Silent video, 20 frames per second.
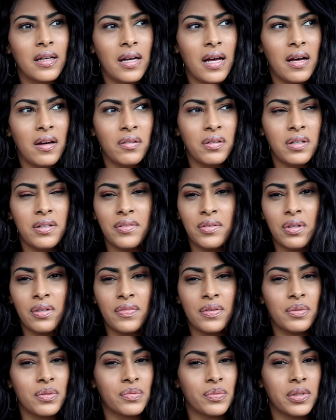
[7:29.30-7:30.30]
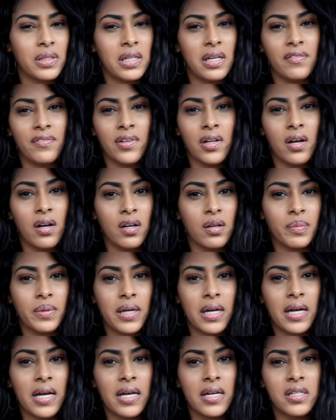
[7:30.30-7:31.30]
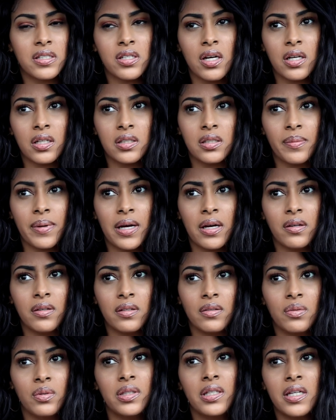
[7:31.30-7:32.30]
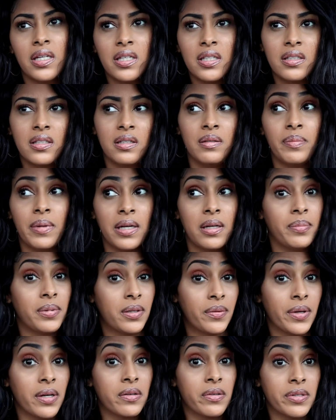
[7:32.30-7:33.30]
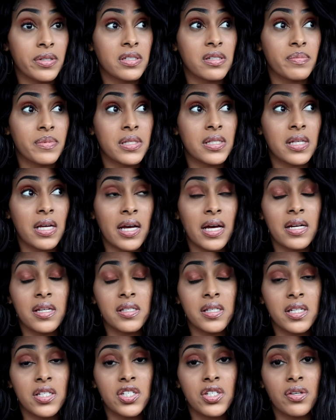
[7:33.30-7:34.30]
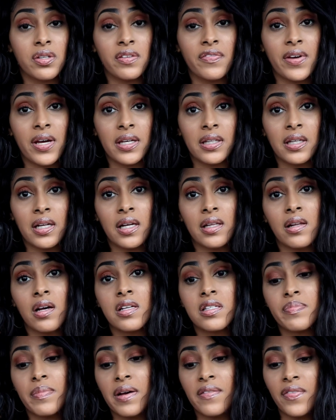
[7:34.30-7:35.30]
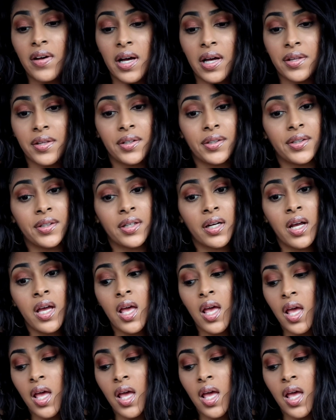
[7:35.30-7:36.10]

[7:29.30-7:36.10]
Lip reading: I don't even know if it was really a vlog, but I kind of talked about, it might have been around Christmas. I kind of touched on the fact that I lost my father.